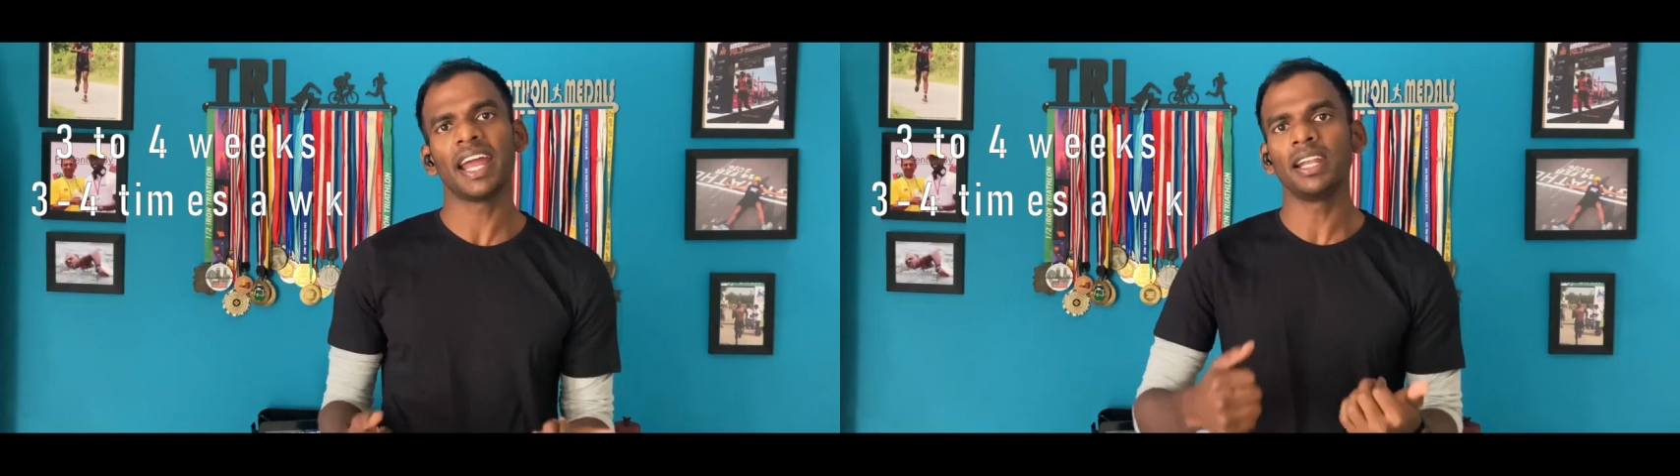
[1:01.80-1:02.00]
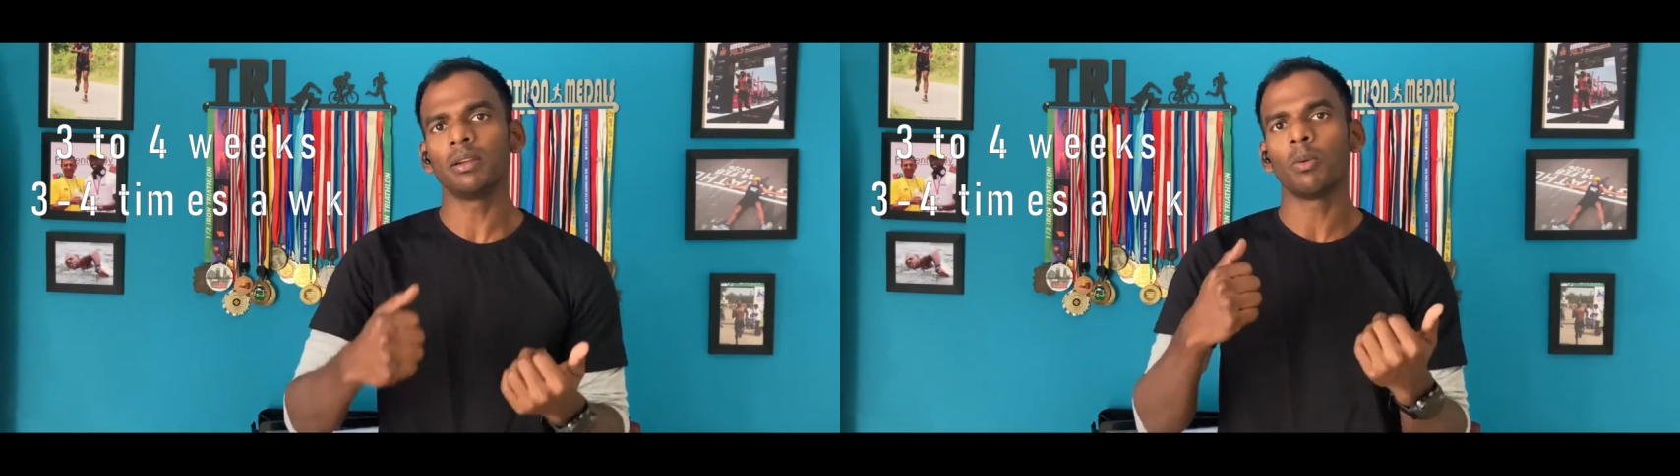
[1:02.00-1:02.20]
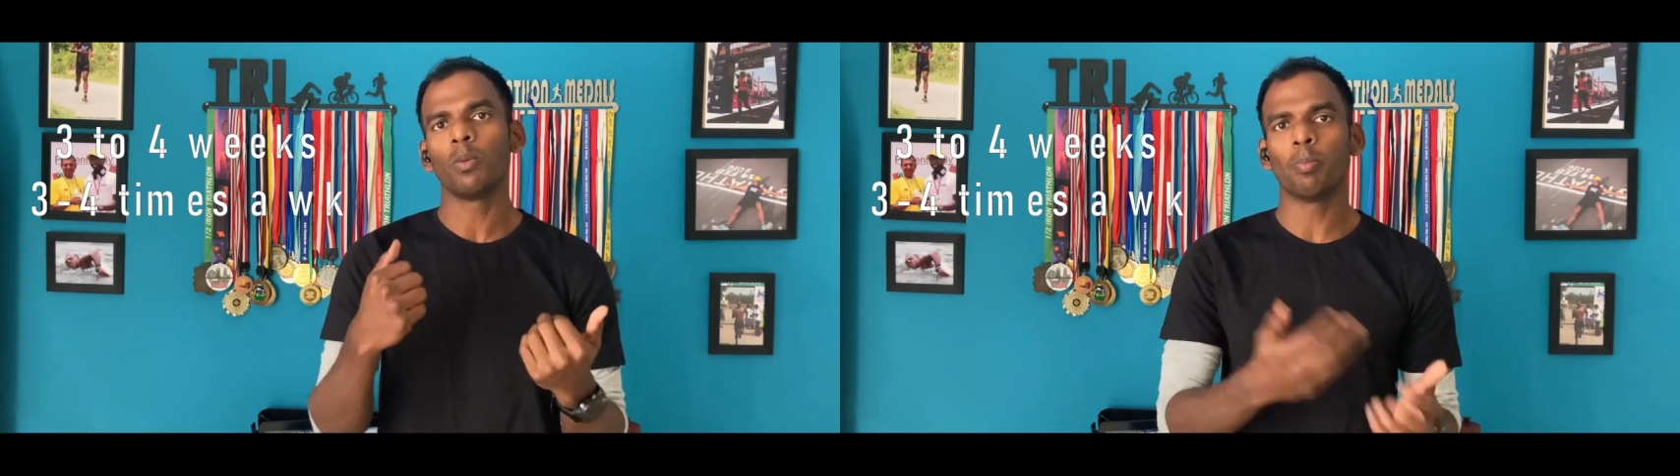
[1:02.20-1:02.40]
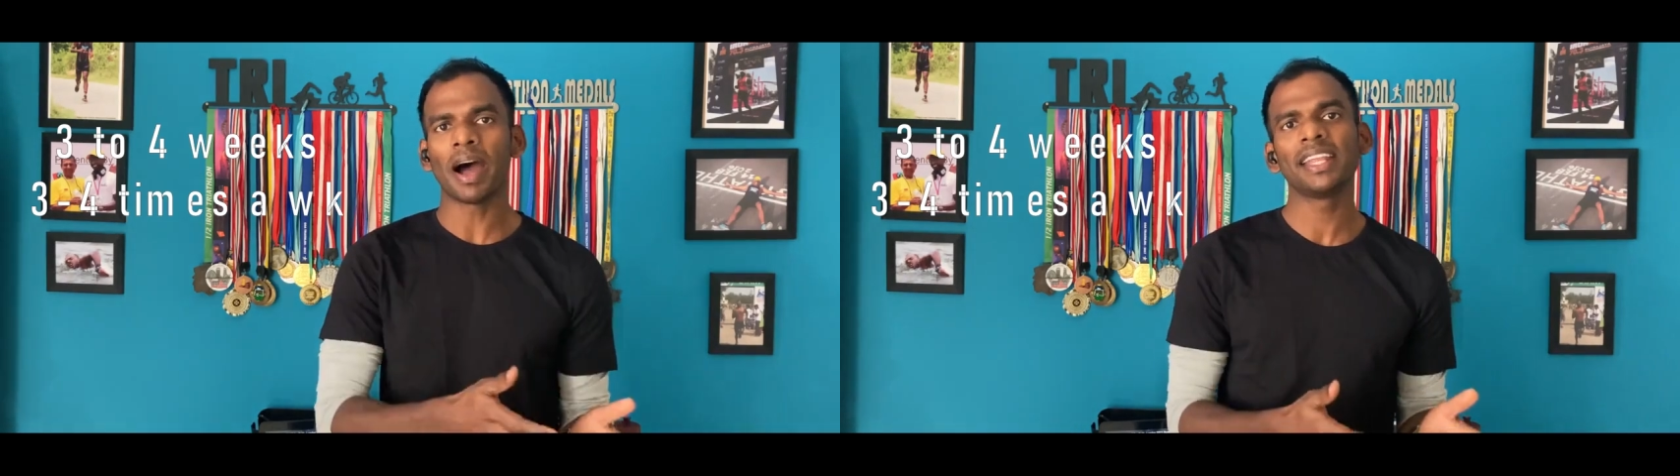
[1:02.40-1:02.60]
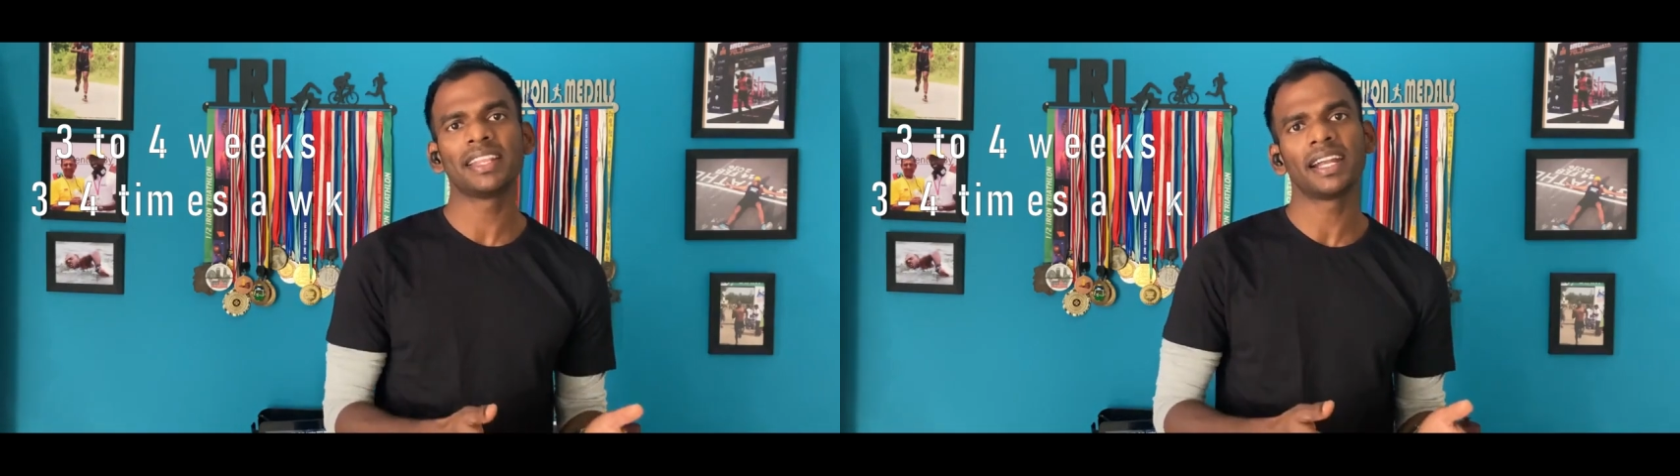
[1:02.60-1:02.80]
and
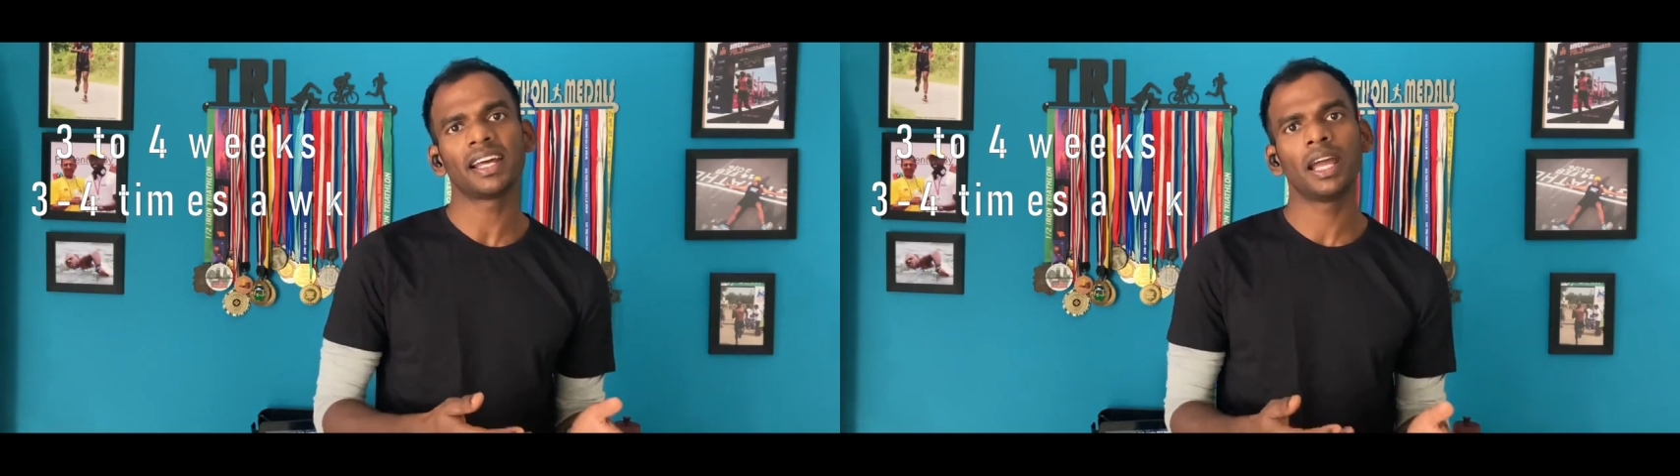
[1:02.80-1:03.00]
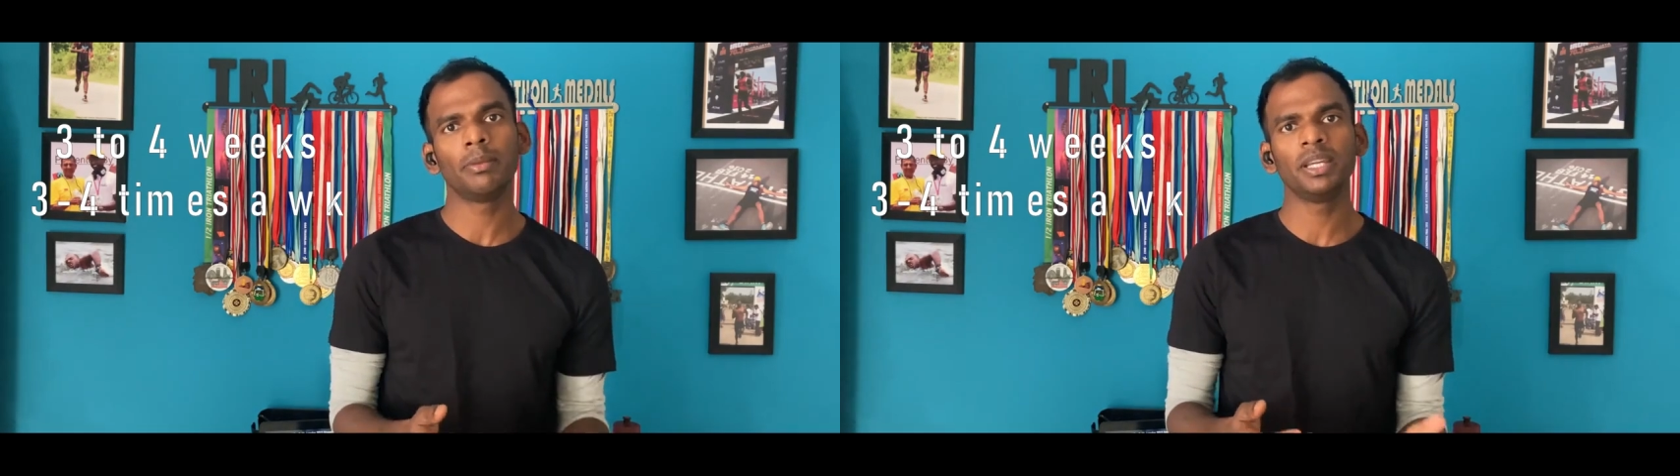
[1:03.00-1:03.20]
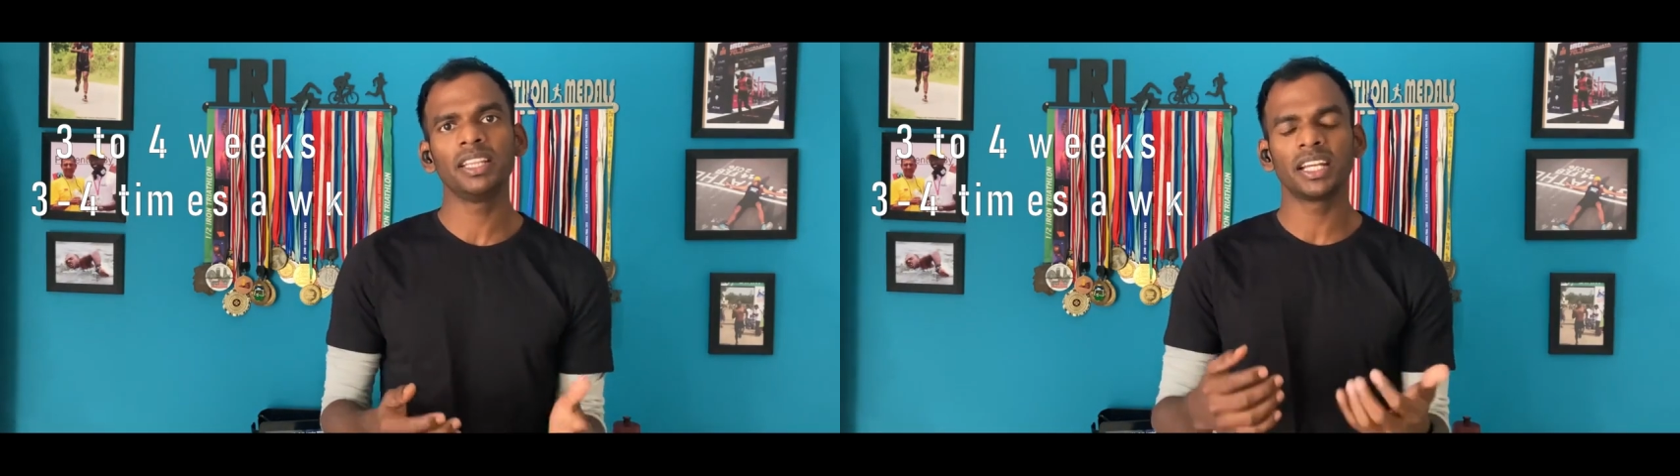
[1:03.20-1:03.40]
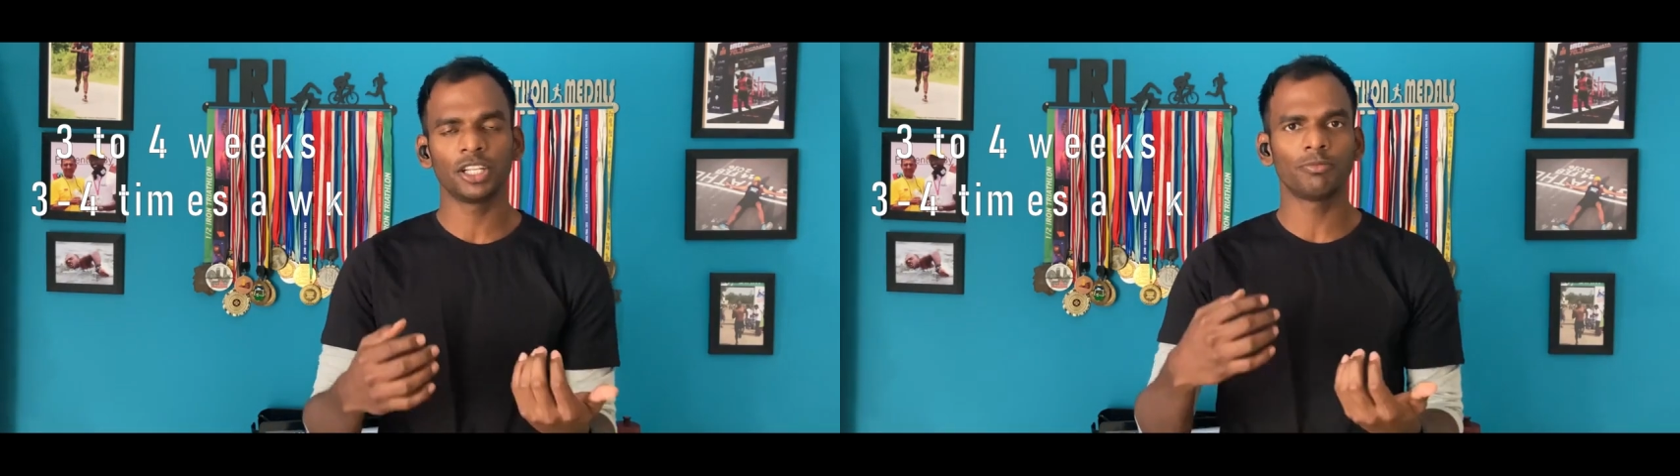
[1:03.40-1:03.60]
by that I mean that